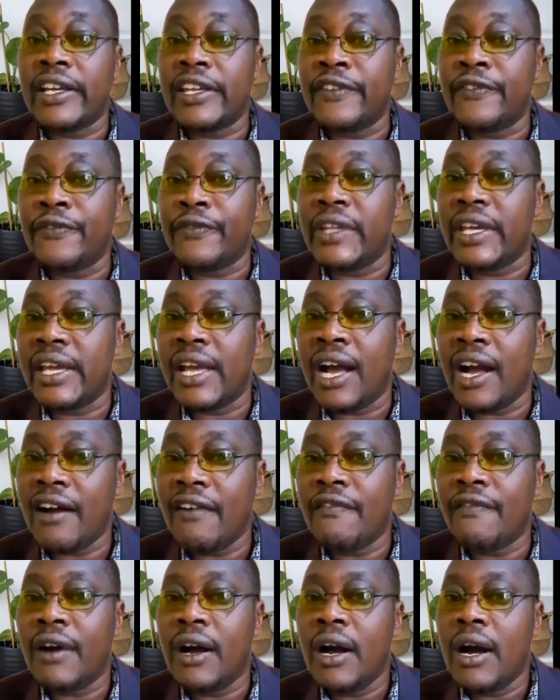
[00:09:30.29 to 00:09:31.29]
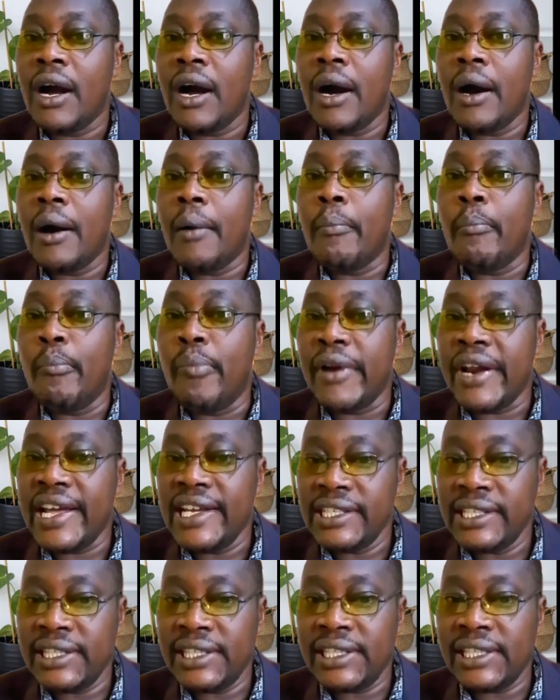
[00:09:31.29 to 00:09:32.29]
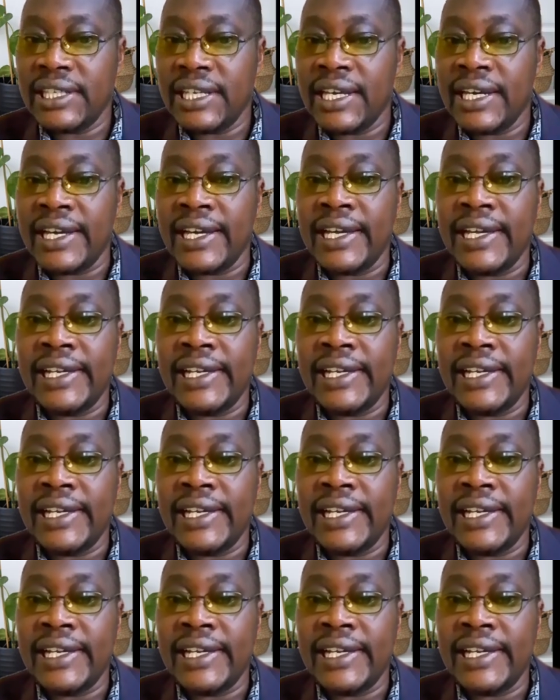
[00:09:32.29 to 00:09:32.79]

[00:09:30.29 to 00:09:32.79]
if they have breast